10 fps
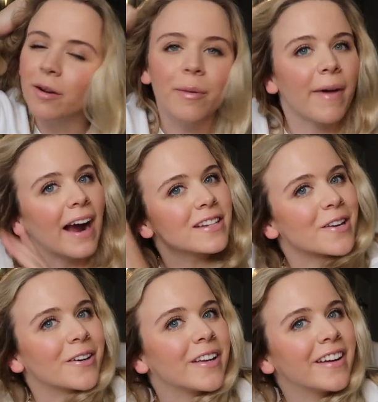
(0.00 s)
My back's
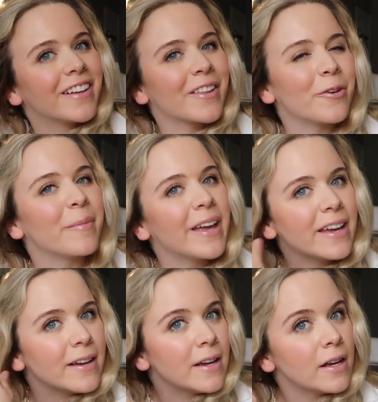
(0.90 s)
hurting a little bit.
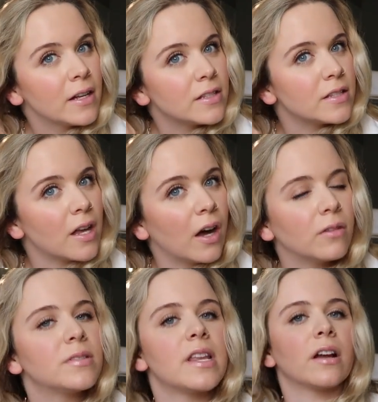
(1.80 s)

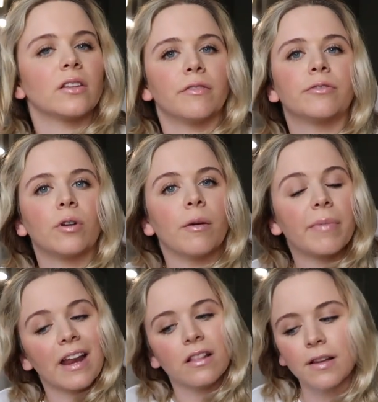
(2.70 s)
So sitting on the floor,
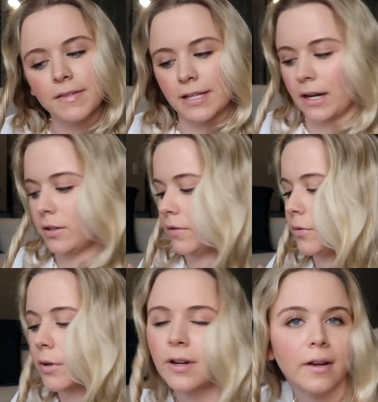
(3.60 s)
but I love sitting on the
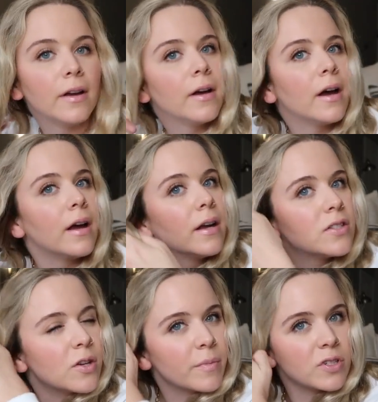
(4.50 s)
floor.
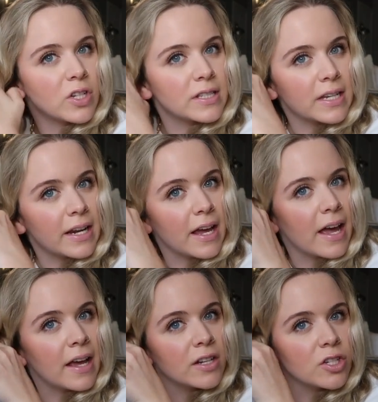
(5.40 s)
So I'm just
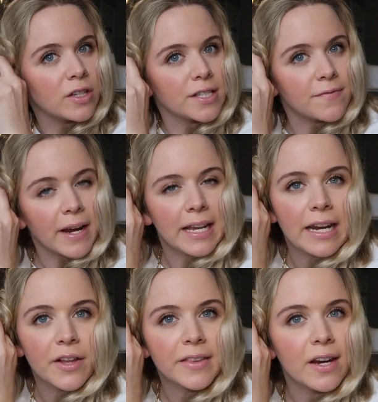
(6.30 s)
gonna do this funky
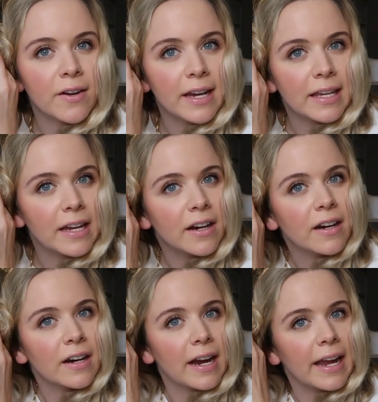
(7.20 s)
little thing right
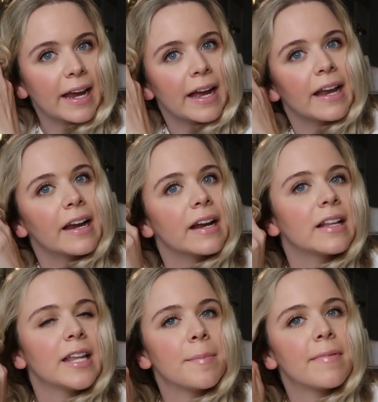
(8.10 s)
here and
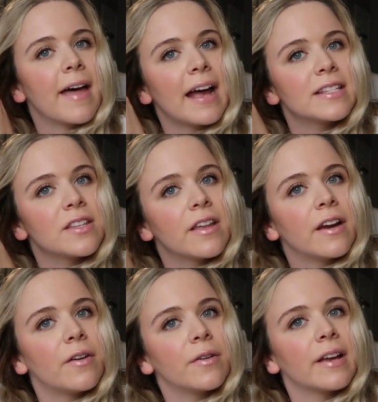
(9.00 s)
clip that so they
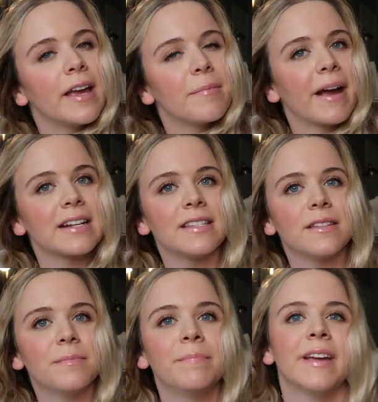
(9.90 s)
don't get
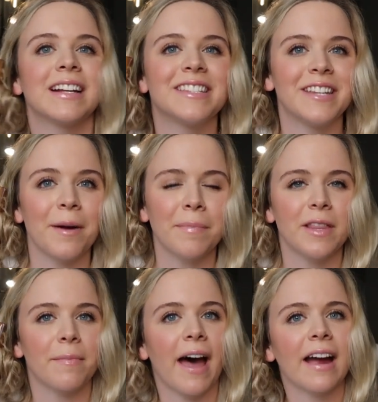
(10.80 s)
mixed up in
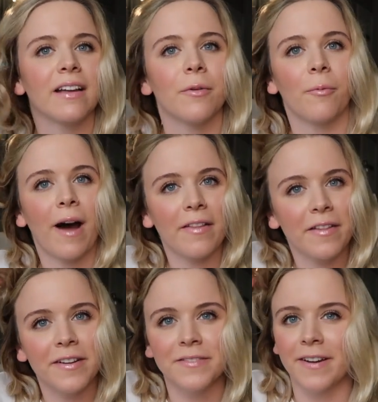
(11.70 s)
the back. Wow, that
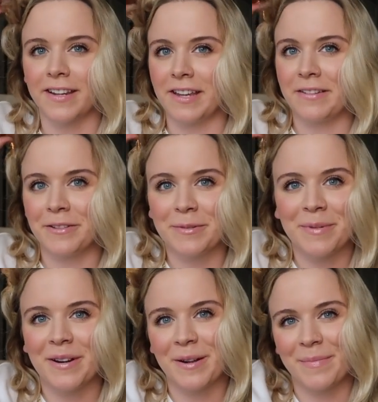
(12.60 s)
looks funky. Let's
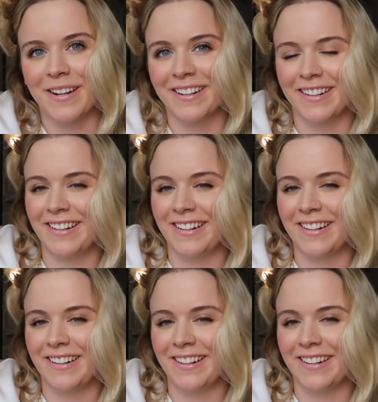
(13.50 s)
put it up here.